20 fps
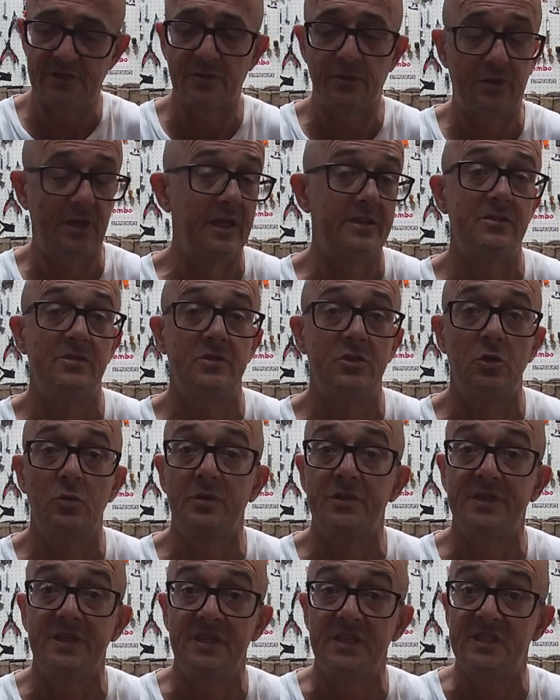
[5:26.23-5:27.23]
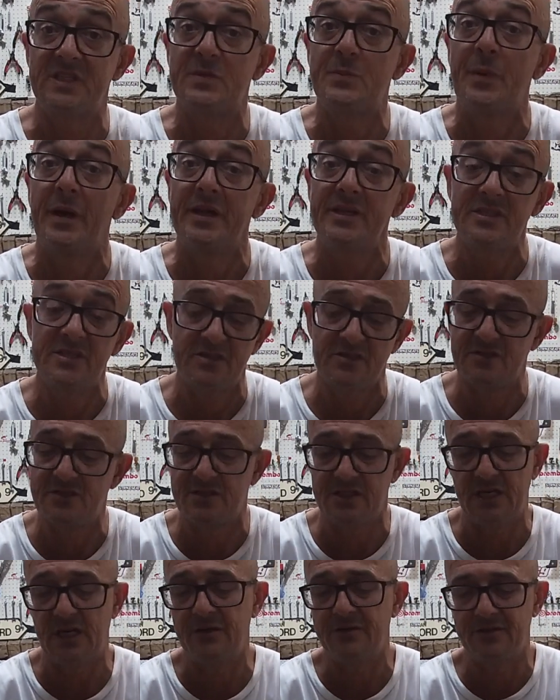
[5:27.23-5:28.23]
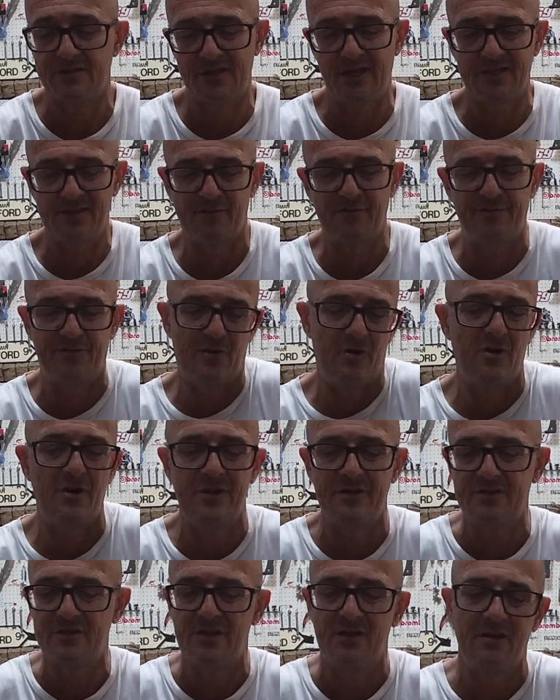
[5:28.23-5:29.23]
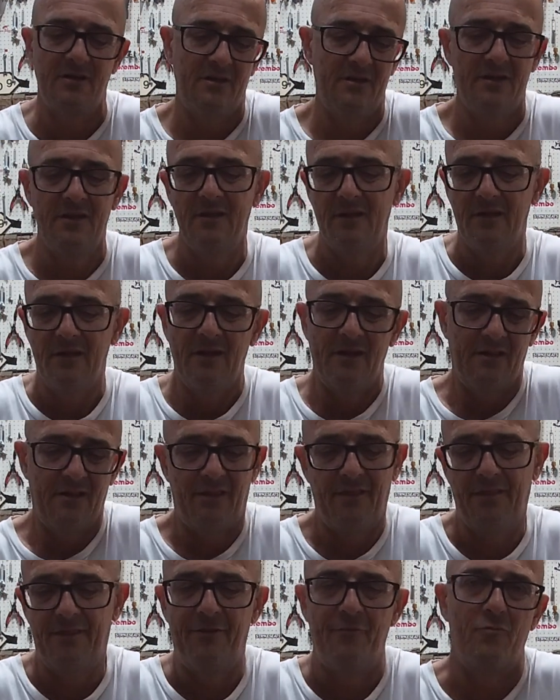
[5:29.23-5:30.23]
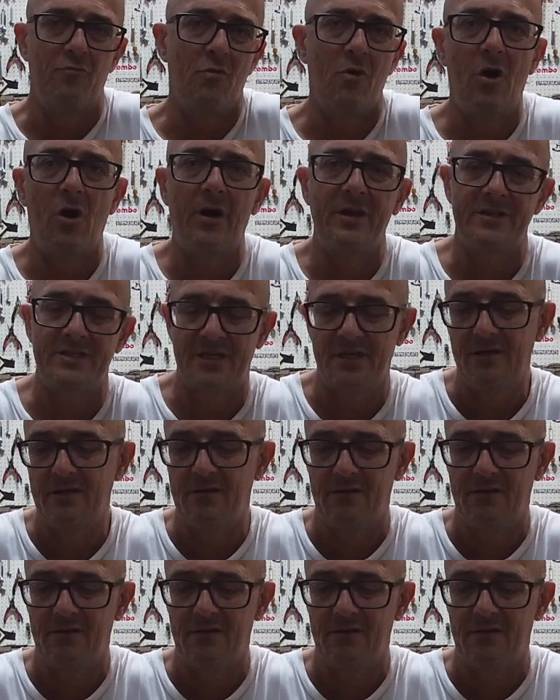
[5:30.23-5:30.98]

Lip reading: what I had to do with these spaces. You know, I just had to find the right